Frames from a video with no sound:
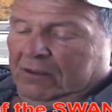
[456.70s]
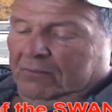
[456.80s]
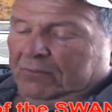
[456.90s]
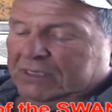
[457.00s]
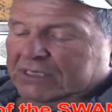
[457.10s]

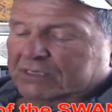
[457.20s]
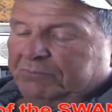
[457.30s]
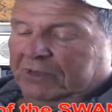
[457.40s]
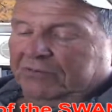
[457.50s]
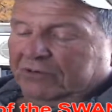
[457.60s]
Mrs.
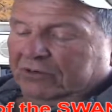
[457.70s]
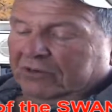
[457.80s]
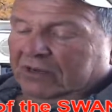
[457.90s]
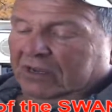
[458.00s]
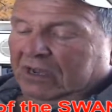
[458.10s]

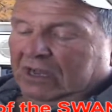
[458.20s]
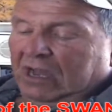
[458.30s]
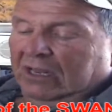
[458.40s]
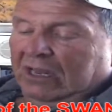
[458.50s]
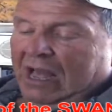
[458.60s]
Beaver
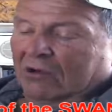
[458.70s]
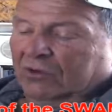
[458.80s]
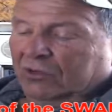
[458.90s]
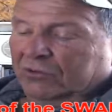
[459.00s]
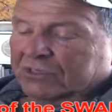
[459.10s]
allowed
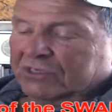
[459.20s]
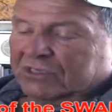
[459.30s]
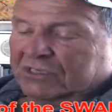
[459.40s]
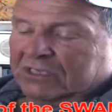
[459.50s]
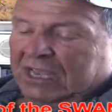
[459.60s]
Lewis
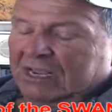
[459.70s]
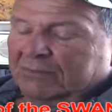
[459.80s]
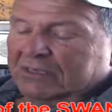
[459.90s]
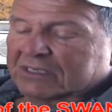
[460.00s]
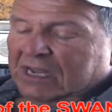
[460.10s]
to stand
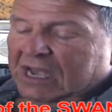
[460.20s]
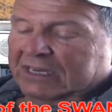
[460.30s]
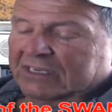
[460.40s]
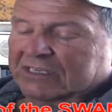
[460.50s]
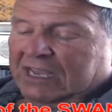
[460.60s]

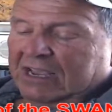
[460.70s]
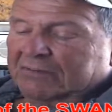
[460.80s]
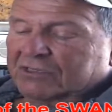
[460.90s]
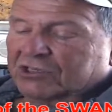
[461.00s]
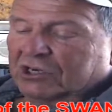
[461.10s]
beside
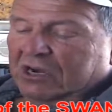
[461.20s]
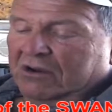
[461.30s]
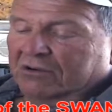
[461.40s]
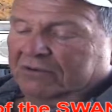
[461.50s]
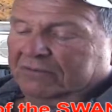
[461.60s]
Sam's
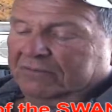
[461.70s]
chair.